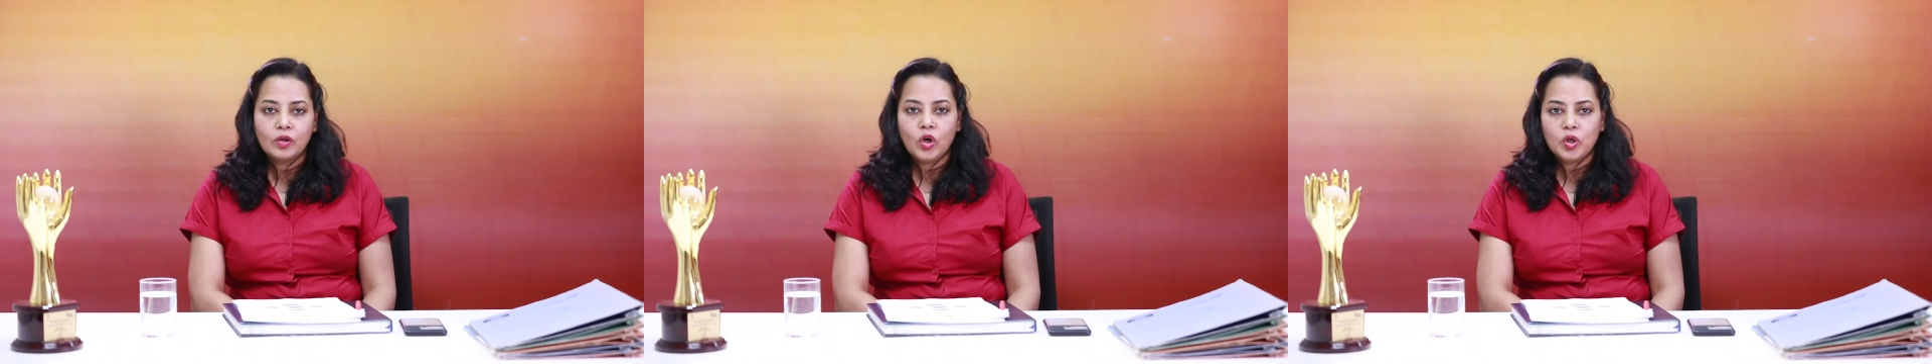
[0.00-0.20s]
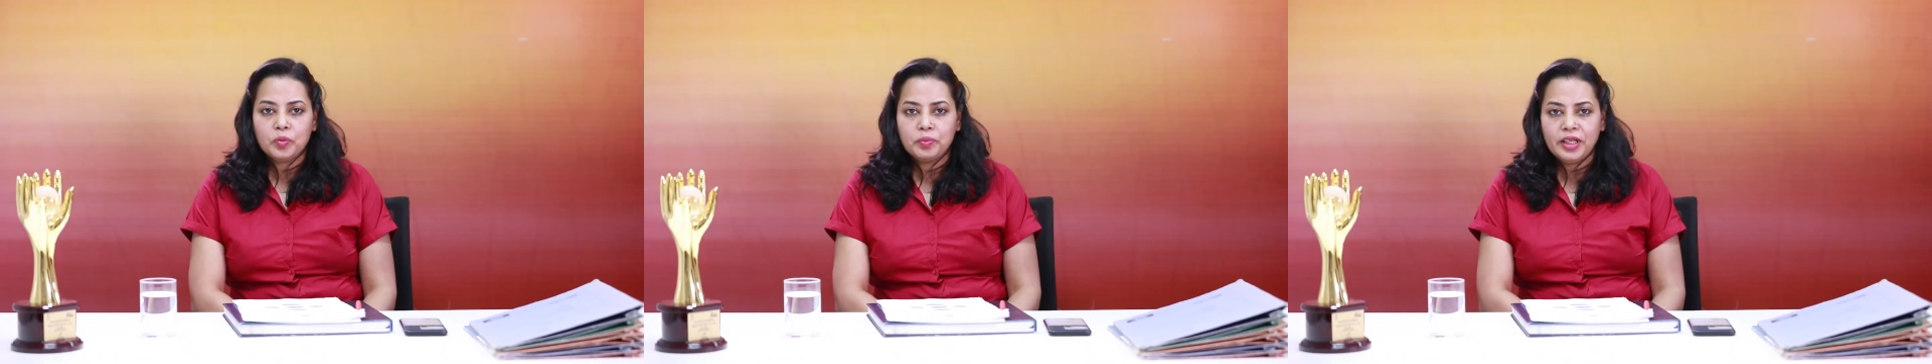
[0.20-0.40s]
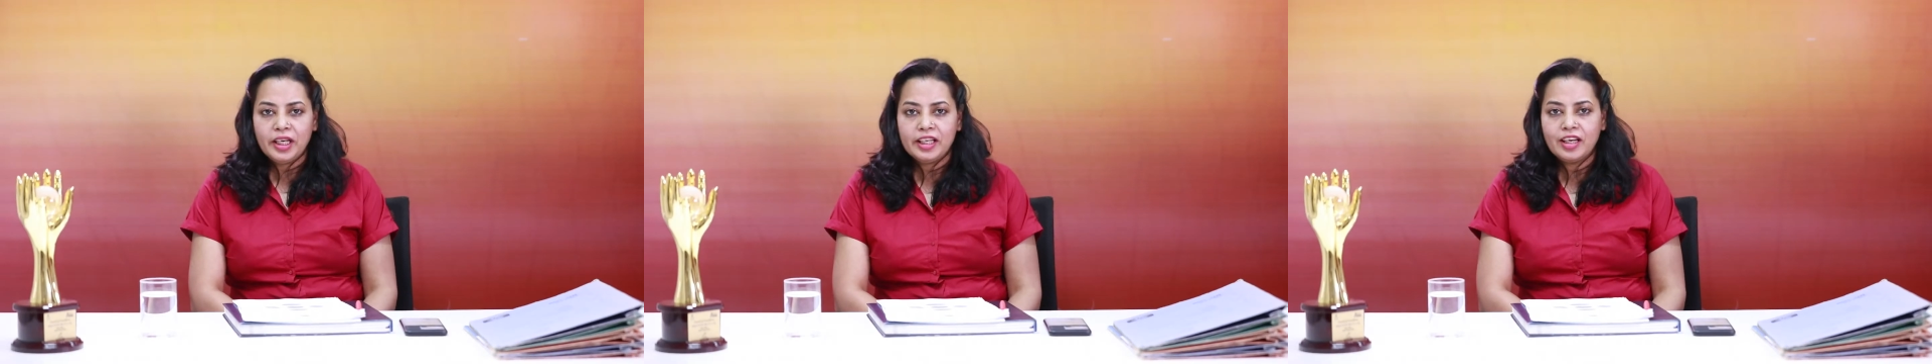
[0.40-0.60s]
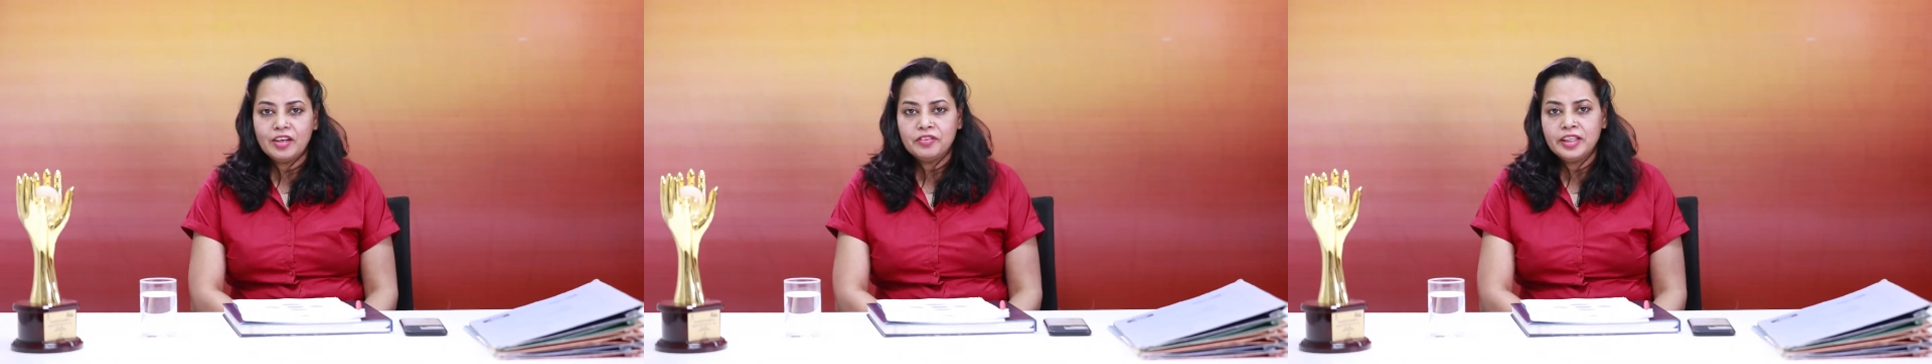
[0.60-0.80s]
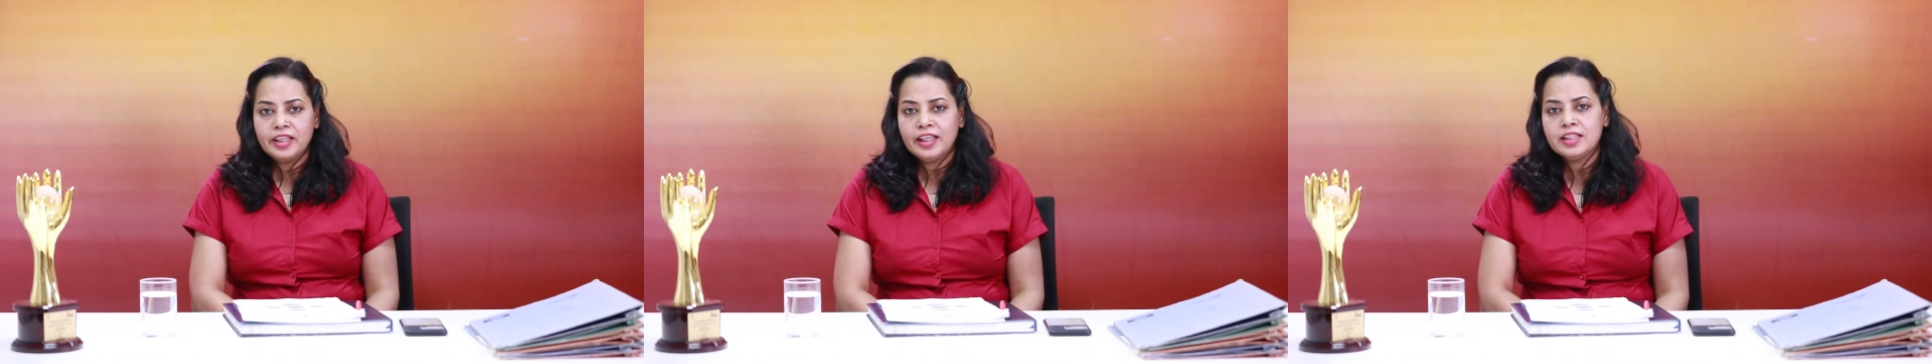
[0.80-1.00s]
Corporate
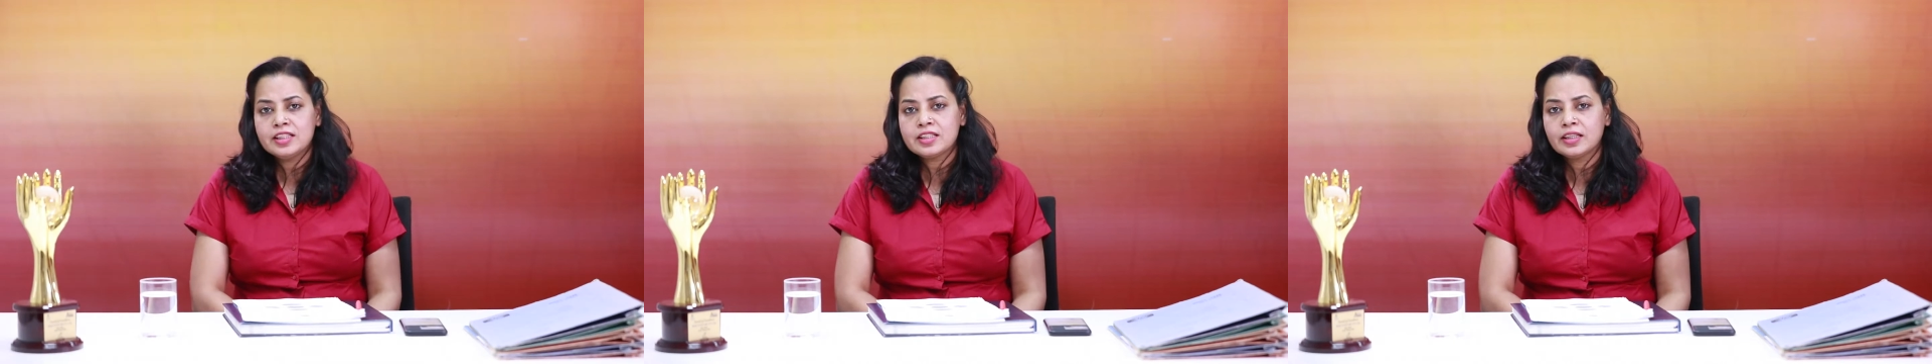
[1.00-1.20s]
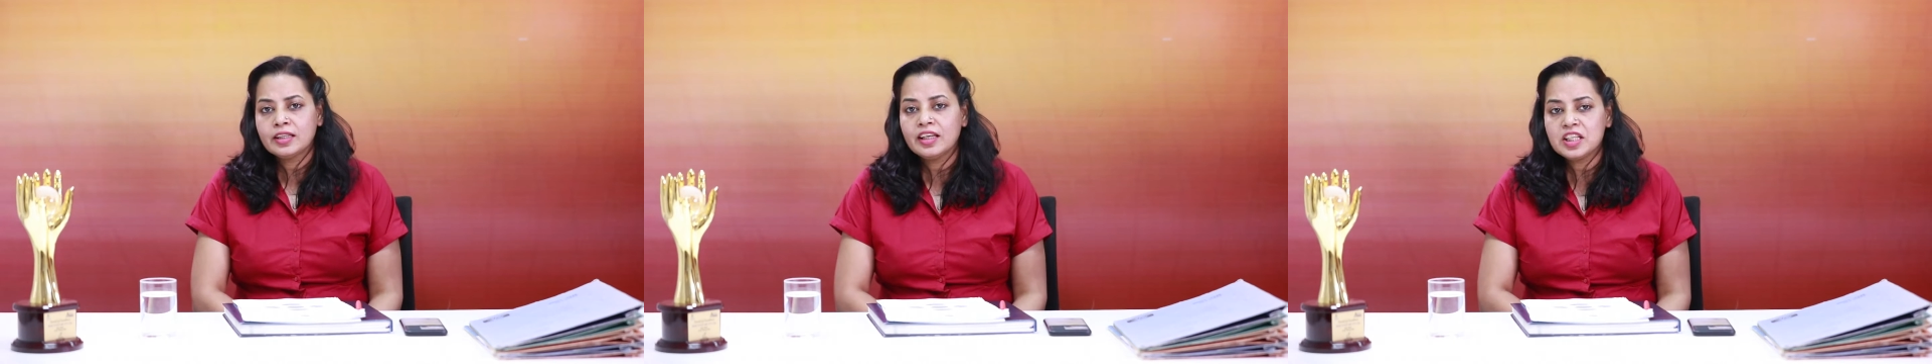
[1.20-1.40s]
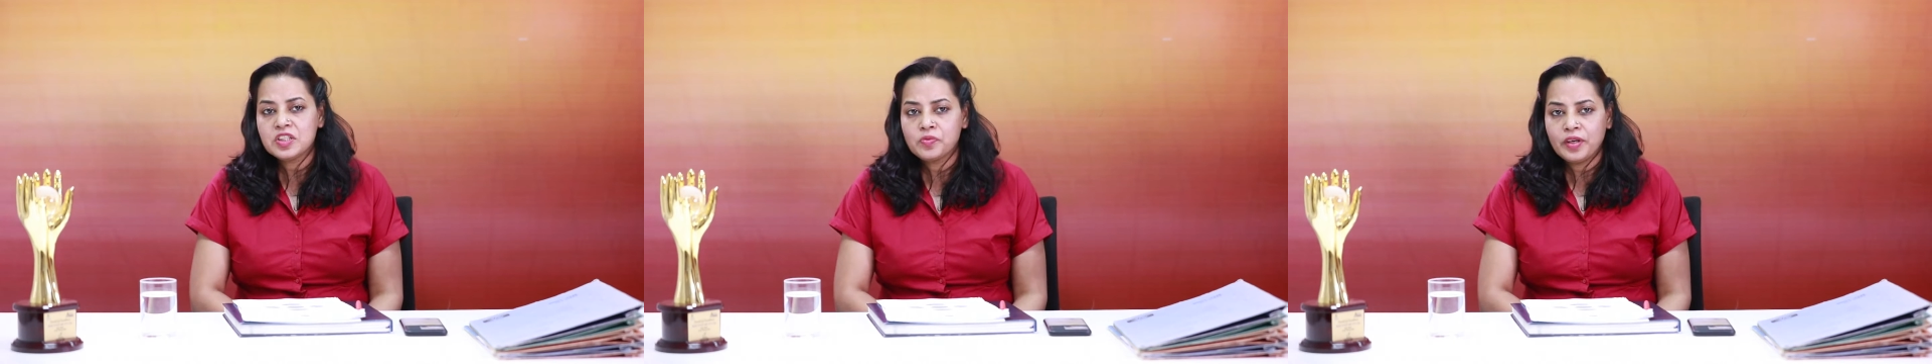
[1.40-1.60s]
governance is